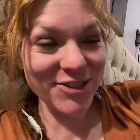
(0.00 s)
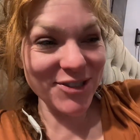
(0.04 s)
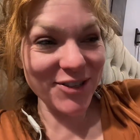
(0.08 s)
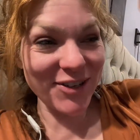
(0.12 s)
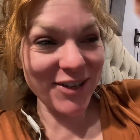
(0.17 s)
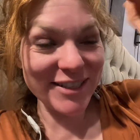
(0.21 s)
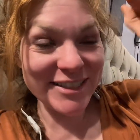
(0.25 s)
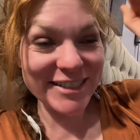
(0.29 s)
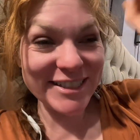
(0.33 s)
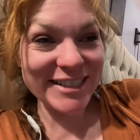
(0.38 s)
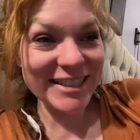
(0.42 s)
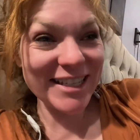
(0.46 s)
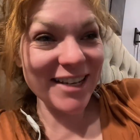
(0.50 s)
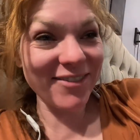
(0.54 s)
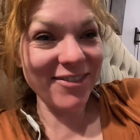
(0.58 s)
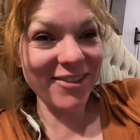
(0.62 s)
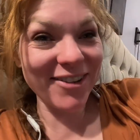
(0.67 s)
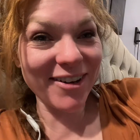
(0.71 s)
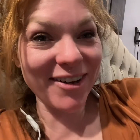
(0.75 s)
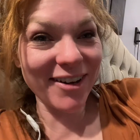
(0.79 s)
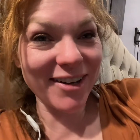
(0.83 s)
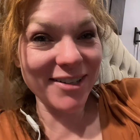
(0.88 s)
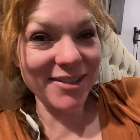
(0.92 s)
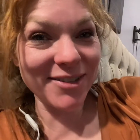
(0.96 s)
so I just
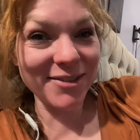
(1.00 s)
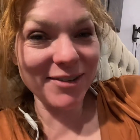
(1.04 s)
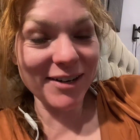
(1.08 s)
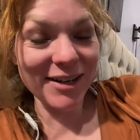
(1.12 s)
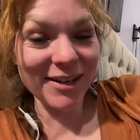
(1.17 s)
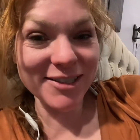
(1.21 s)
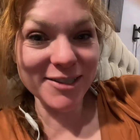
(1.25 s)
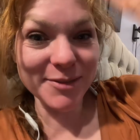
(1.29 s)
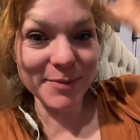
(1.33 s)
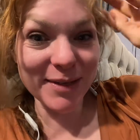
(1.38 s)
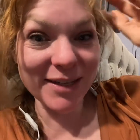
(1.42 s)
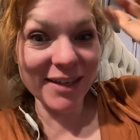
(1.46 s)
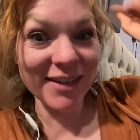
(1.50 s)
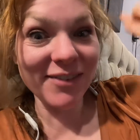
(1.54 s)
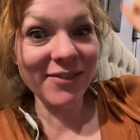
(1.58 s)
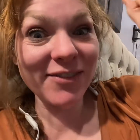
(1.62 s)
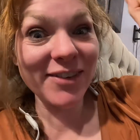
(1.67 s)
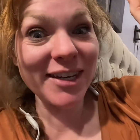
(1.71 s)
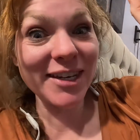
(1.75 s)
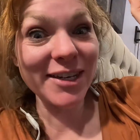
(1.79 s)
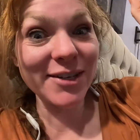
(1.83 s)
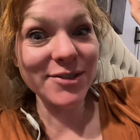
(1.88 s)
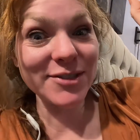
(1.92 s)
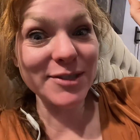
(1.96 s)
haven't gotten around to making
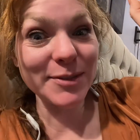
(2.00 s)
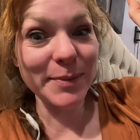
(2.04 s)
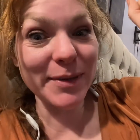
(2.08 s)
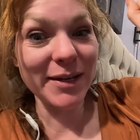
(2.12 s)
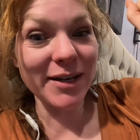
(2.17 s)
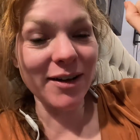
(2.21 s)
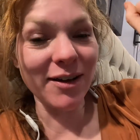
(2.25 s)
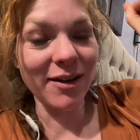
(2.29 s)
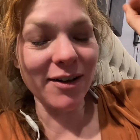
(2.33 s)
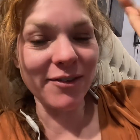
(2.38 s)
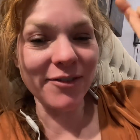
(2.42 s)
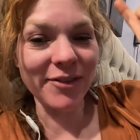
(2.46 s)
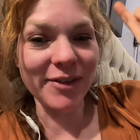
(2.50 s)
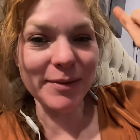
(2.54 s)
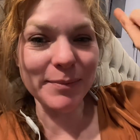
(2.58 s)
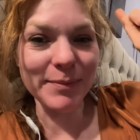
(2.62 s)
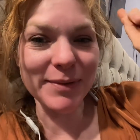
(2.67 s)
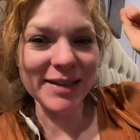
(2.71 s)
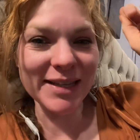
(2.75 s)
videos about all of them,